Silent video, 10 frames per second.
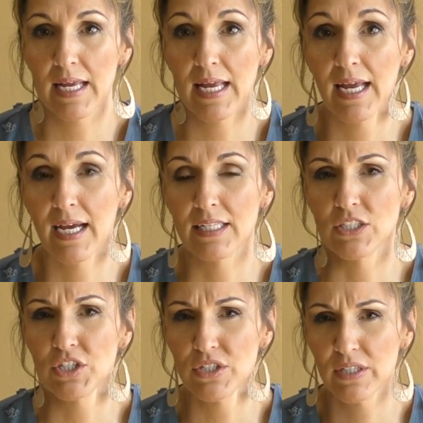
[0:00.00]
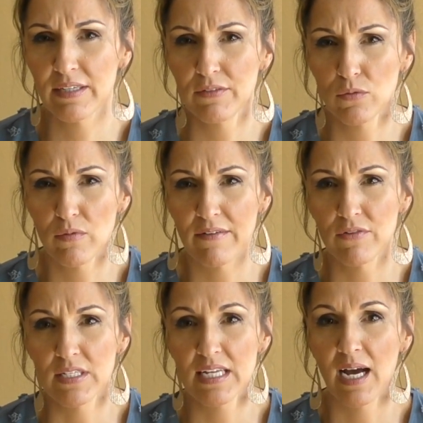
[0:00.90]
and just to give you
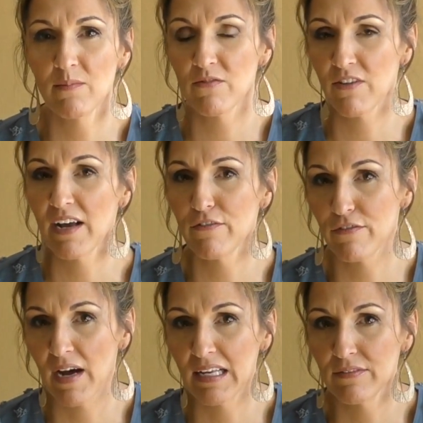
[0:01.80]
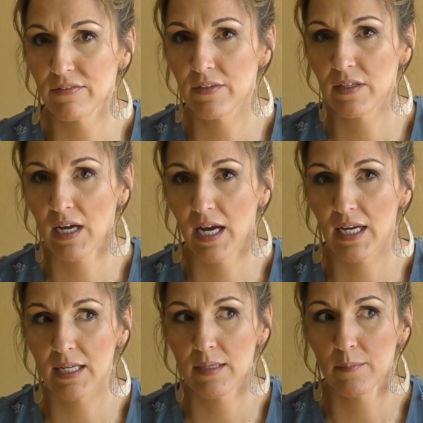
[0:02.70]
reference, I'm 5'5". I
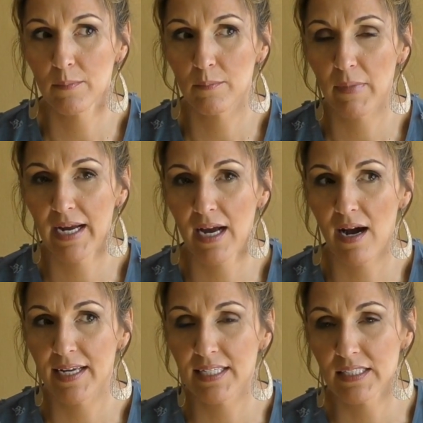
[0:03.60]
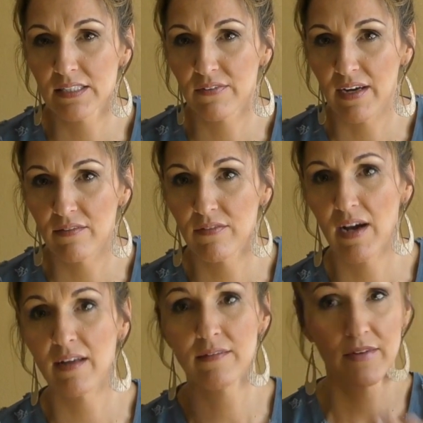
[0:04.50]
am, my height is
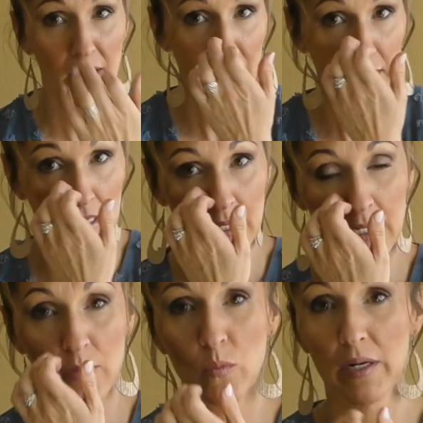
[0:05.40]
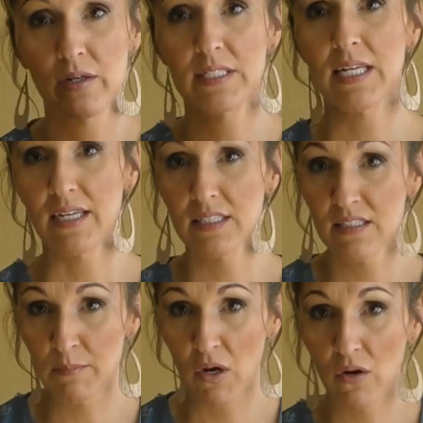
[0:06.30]
5'5", and I wear a size
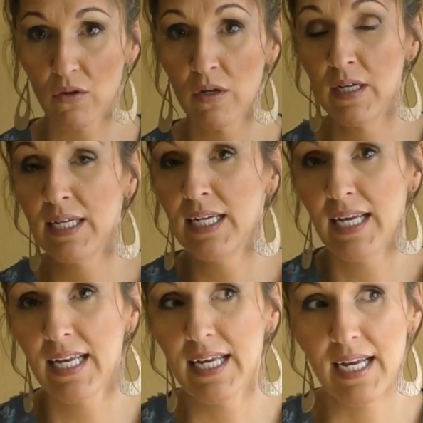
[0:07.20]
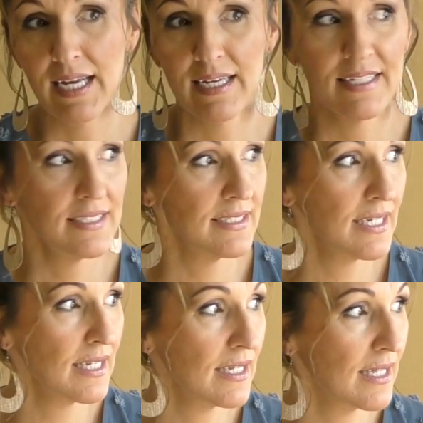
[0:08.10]
small, and
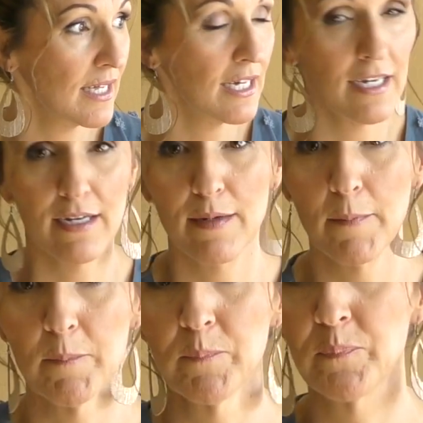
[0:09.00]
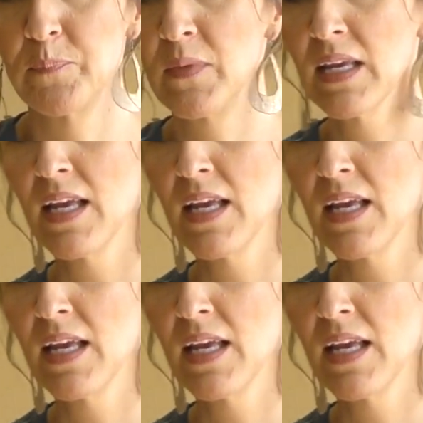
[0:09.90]
um,